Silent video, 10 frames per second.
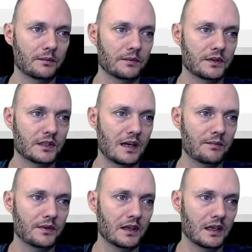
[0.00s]

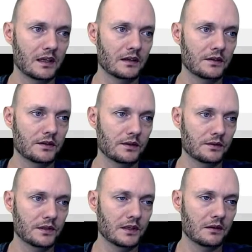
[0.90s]
something to
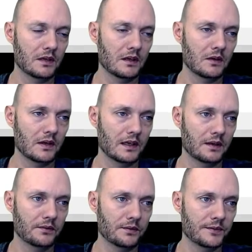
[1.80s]
0, and
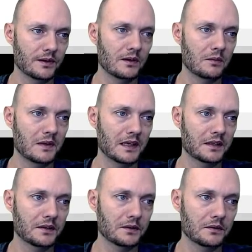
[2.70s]
then from 0 back
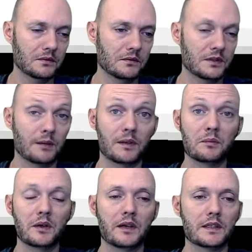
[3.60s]
to something
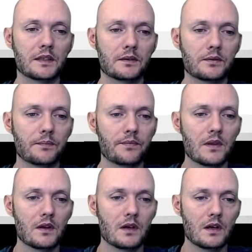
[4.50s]
positive.
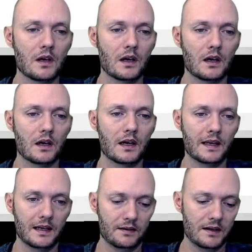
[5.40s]
And
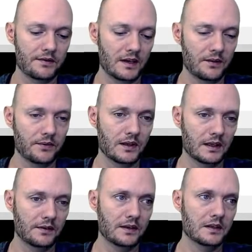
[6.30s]
then we have an
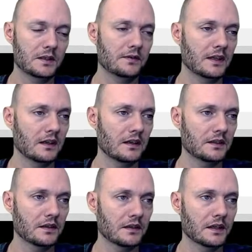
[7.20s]
infinitely thin sphere
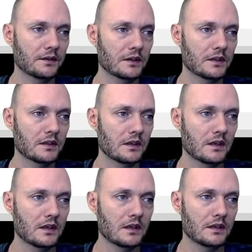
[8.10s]
that's going to give us
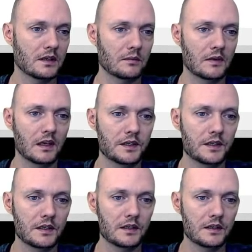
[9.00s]
some
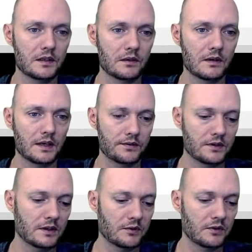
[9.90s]
glitches, so we have to
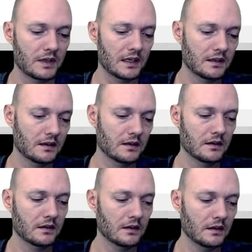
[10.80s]
subtract
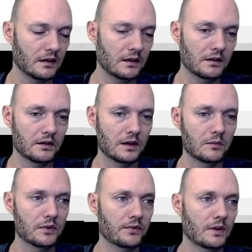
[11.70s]
a little
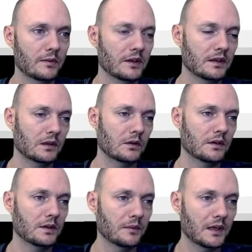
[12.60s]
number from it in order
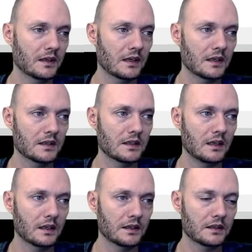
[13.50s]
to make that
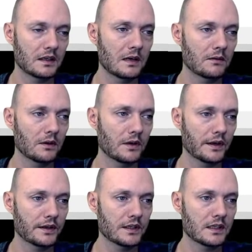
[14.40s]
solid. So now we're looking
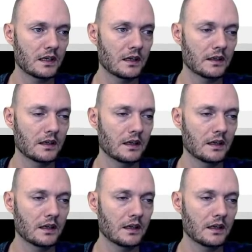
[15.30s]
at a solid